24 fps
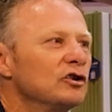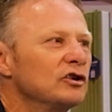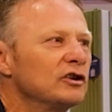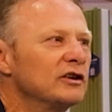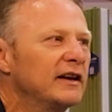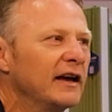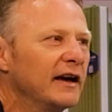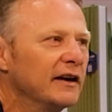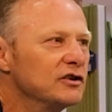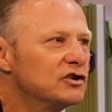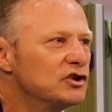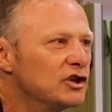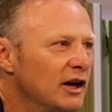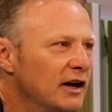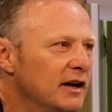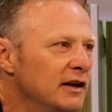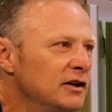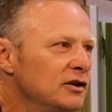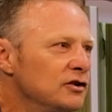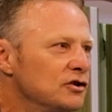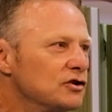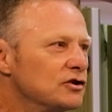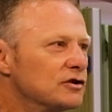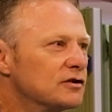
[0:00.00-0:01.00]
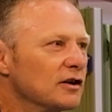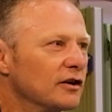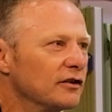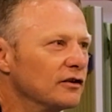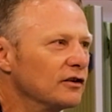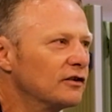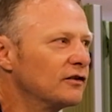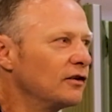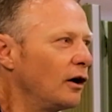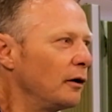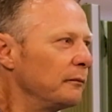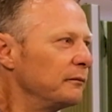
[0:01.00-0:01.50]
get changed at the
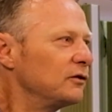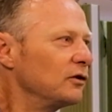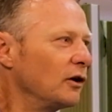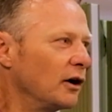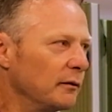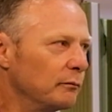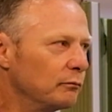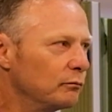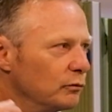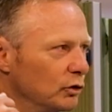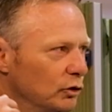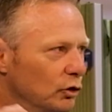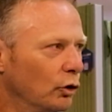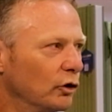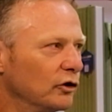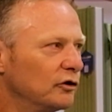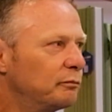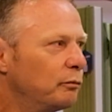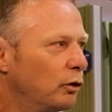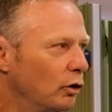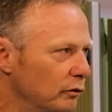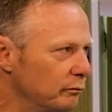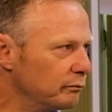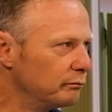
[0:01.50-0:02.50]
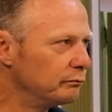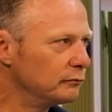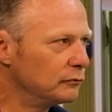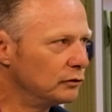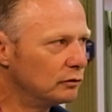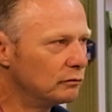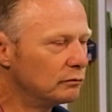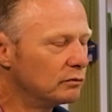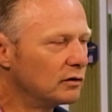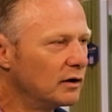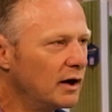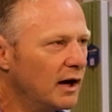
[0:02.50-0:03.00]
top. So I would always put
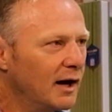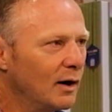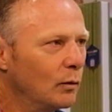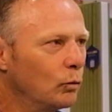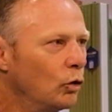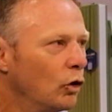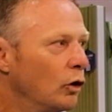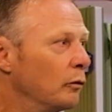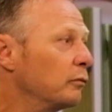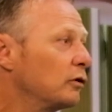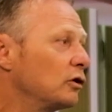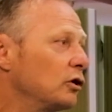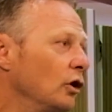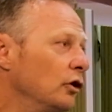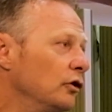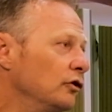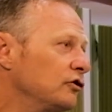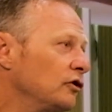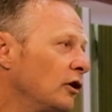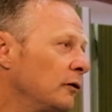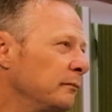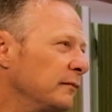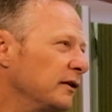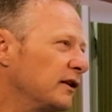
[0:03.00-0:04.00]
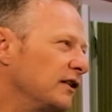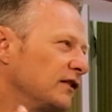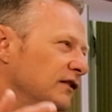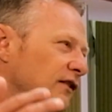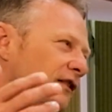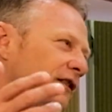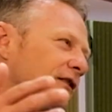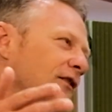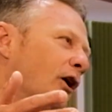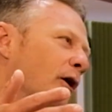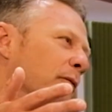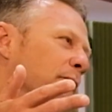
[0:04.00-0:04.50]
warm clothes on, because
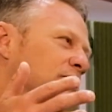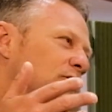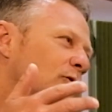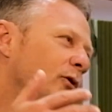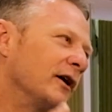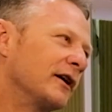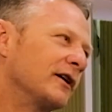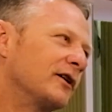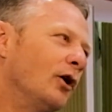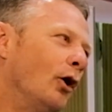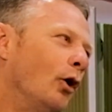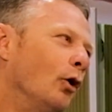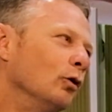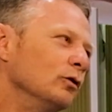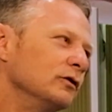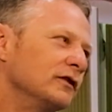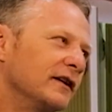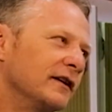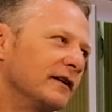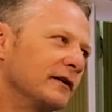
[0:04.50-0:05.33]
the top's quite cold in